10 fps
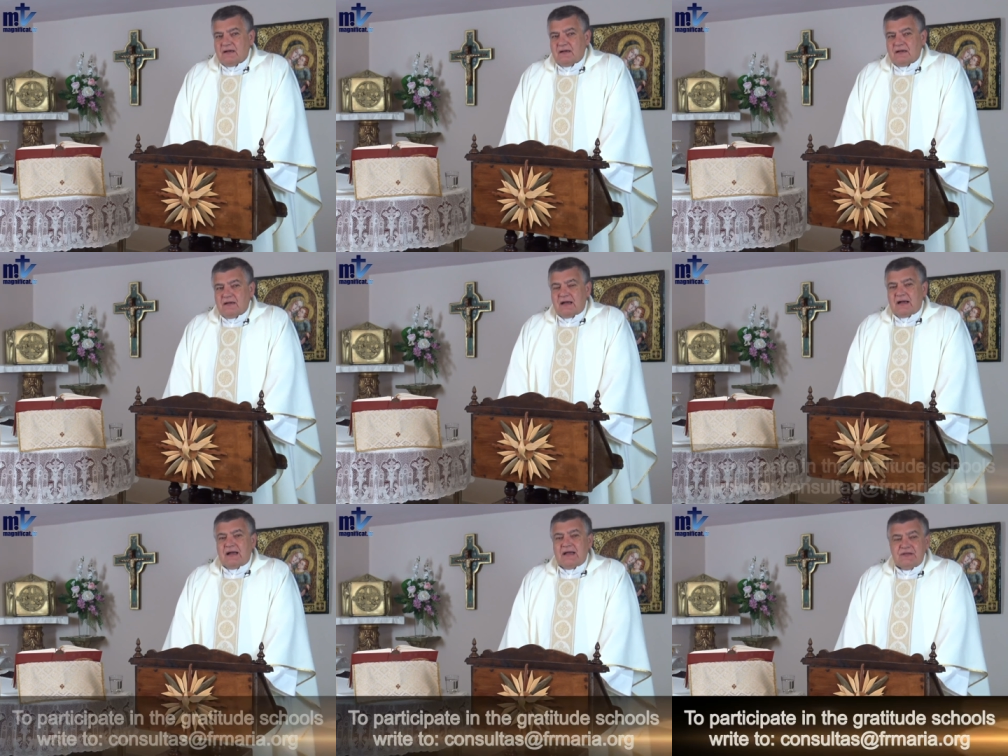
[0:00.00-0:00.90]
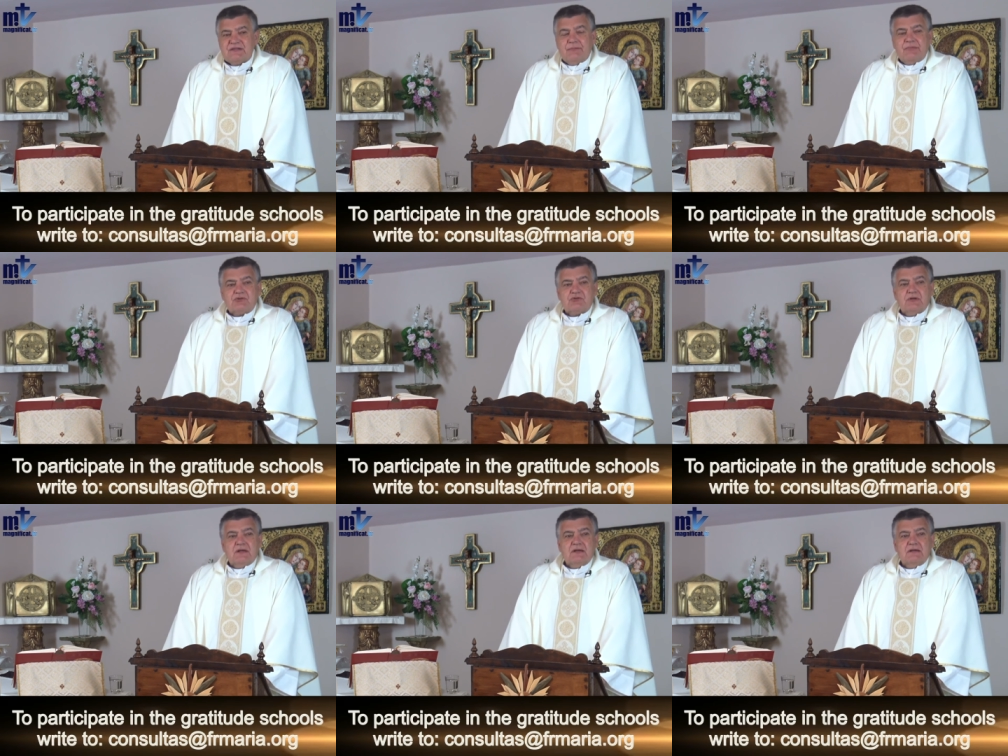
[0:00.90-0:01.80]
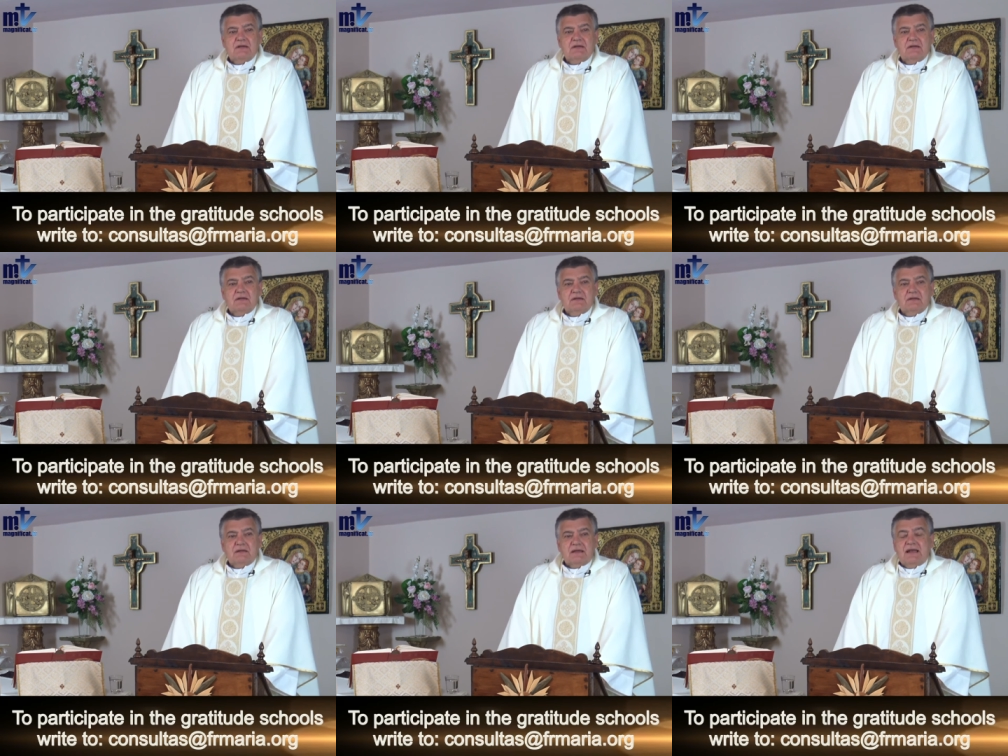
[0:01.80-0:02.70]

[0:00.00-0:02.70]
person who had rescued her